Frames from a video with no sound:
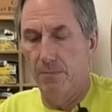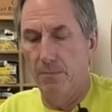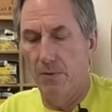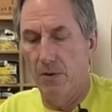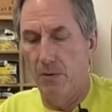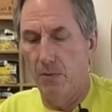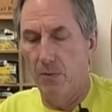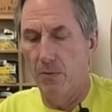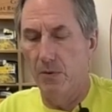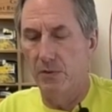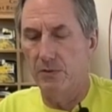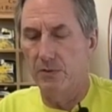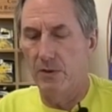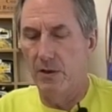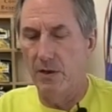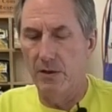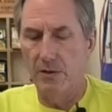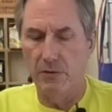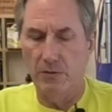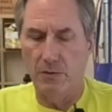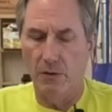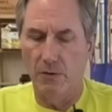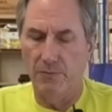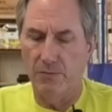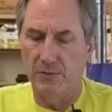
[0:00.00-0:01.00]
a horizontal
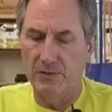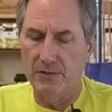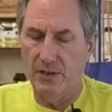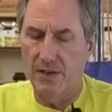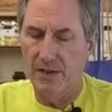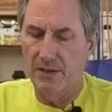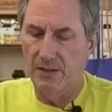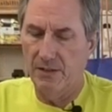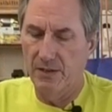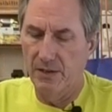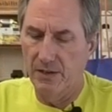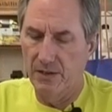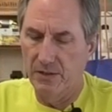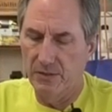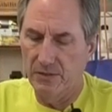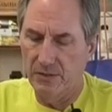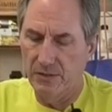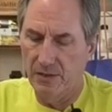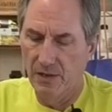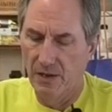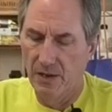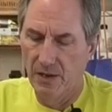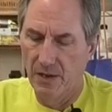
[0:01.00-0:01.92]
surface like this,